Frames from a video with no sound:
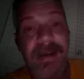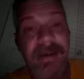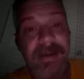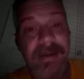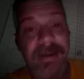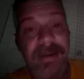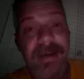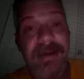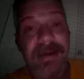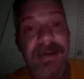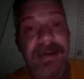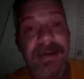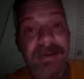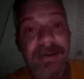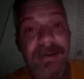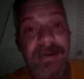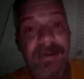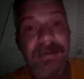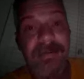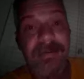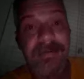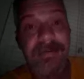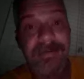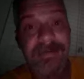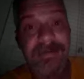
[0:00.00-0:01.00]
Hell yeah,
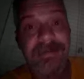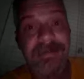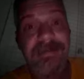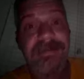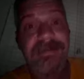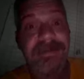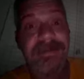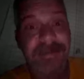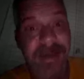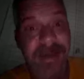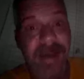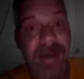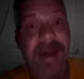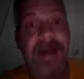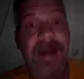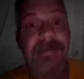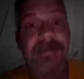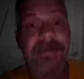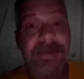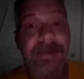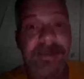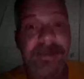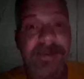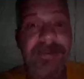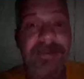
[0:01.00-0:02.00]
girl.
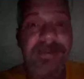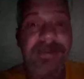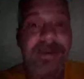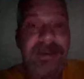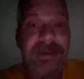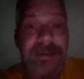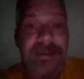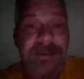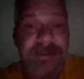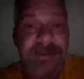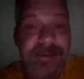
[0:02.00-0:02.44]
Absolutely. You